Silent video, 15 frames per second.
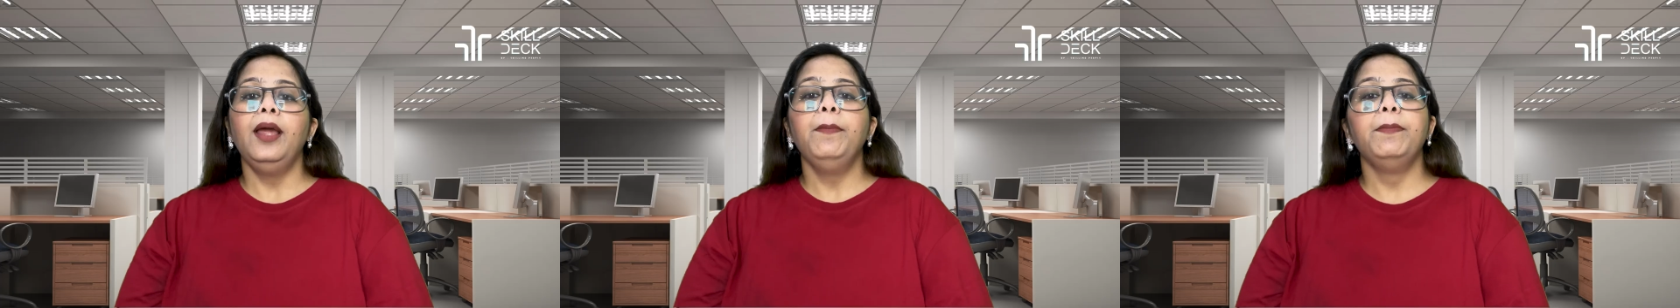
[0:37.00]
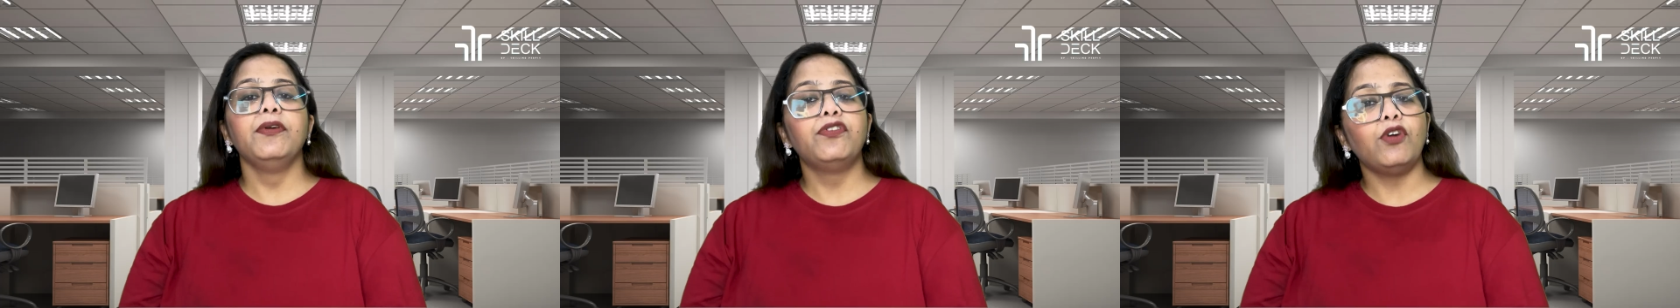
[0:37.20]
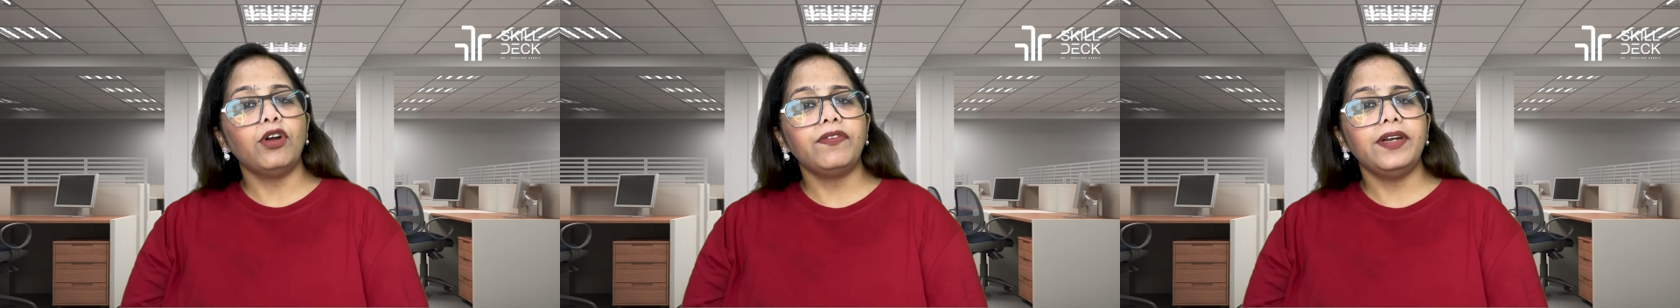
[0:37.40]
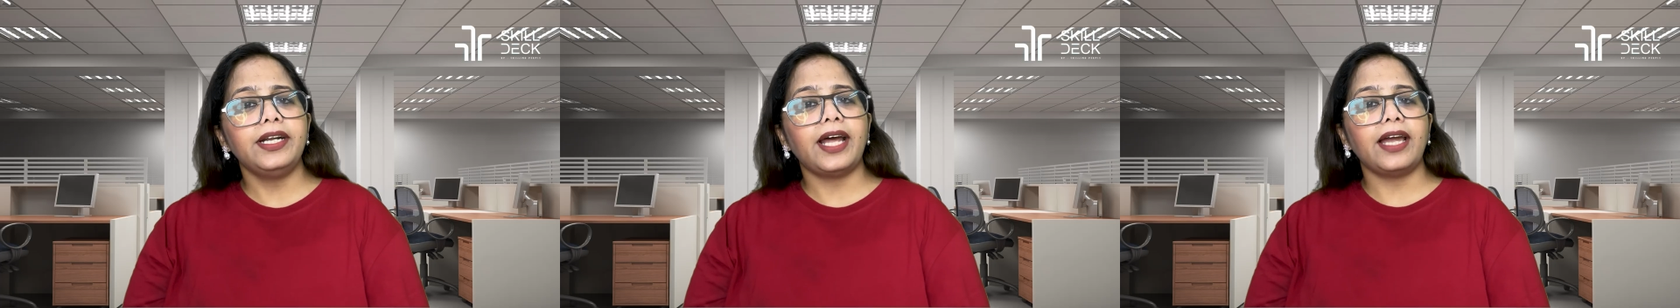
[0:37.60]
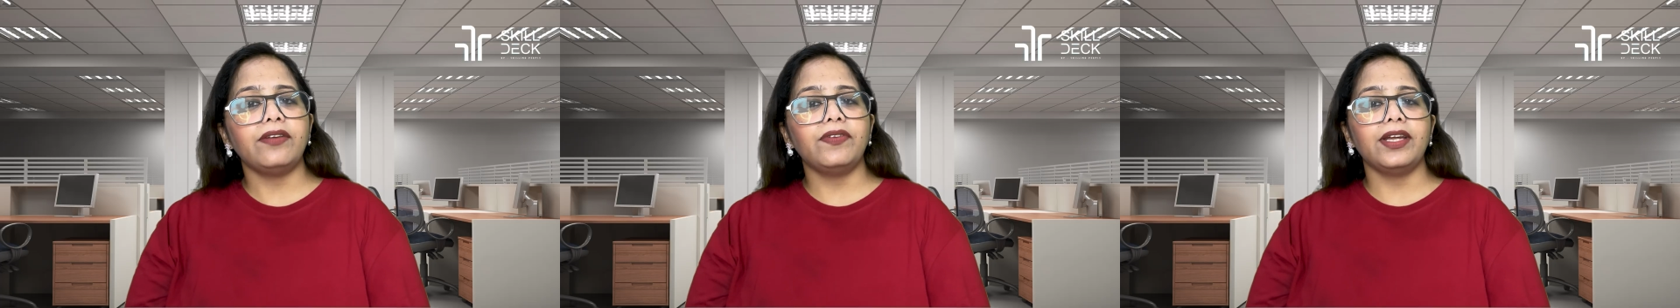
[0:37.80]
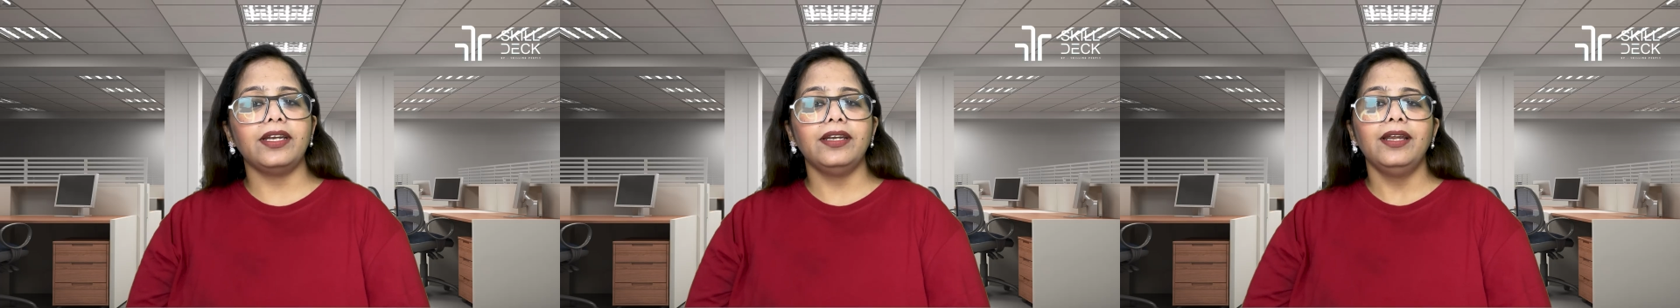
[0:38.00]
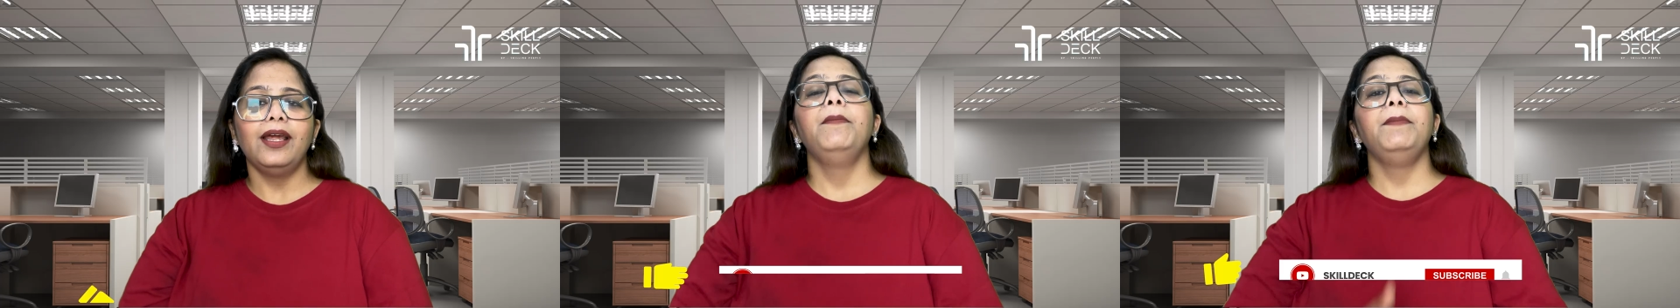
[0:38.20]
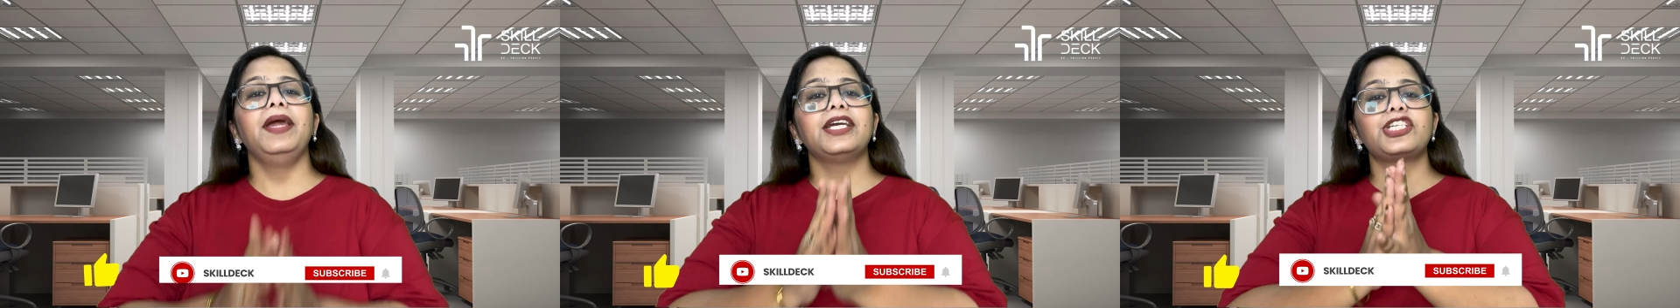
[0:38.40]
Before we dive in,
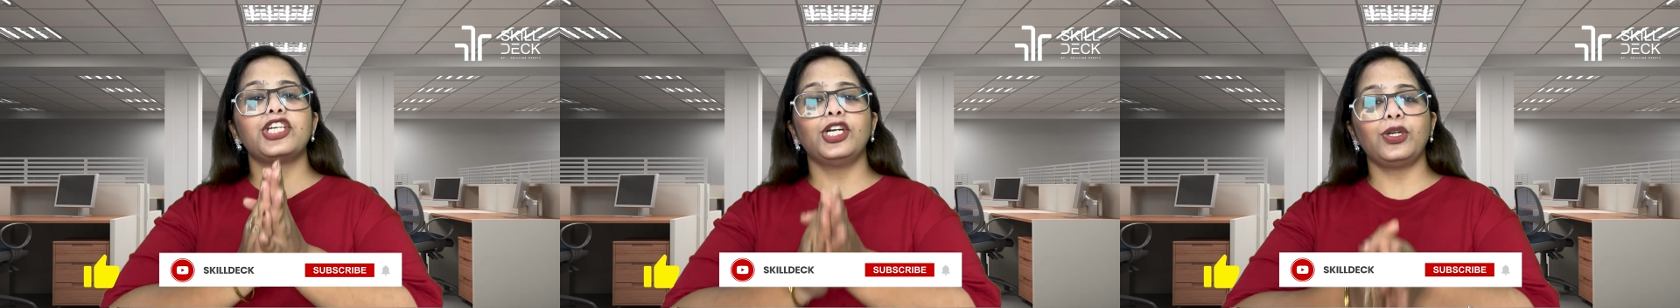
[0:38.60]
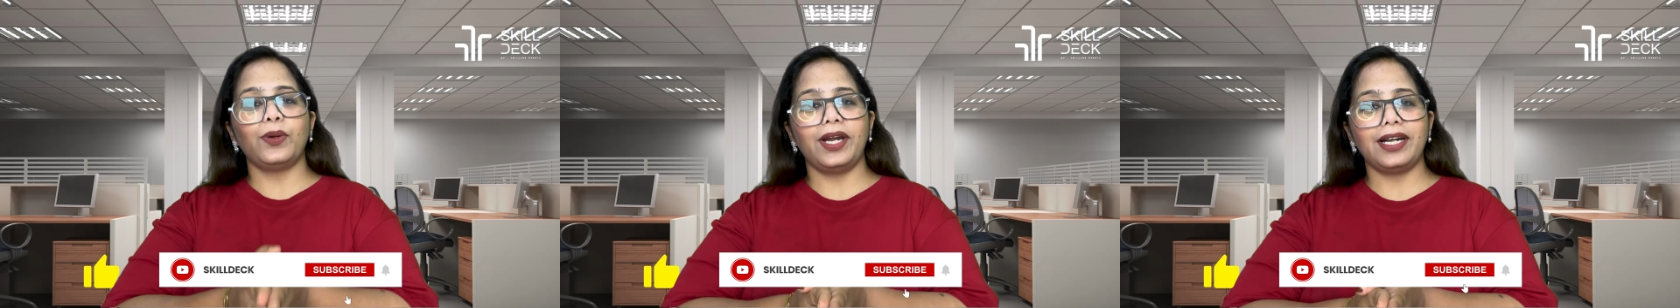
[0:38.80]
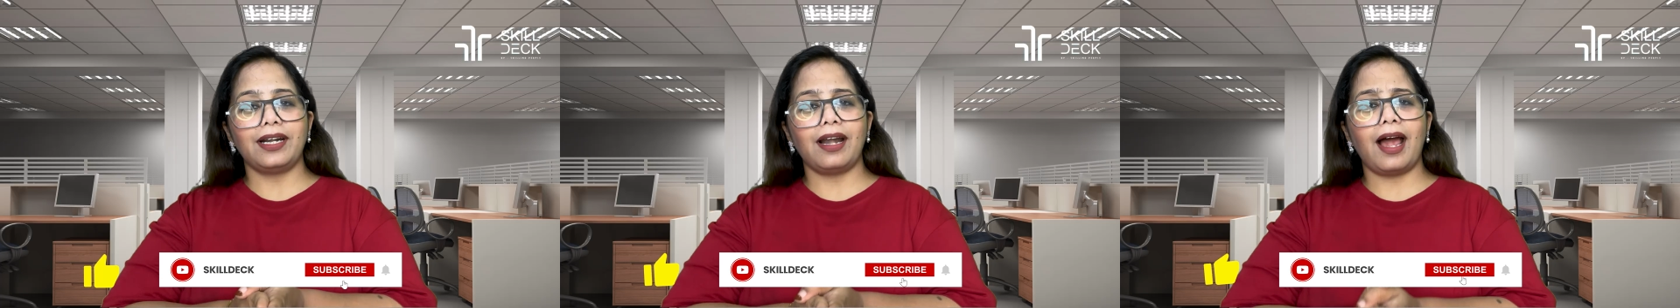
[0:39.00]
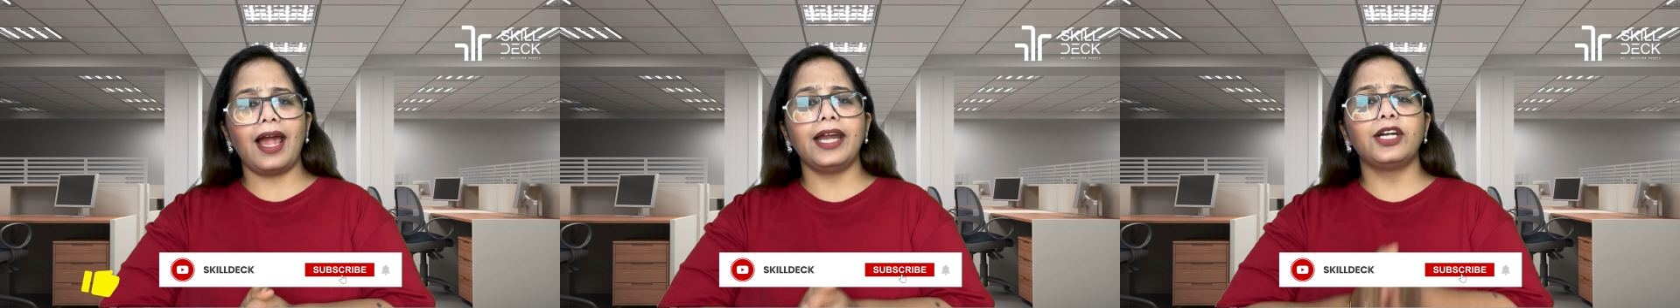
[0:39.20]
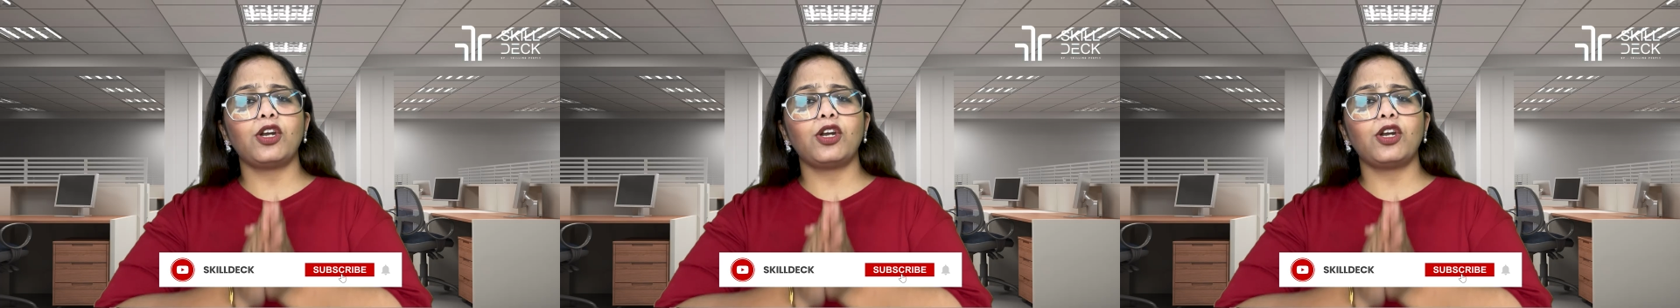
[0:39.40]
make sure to hit like,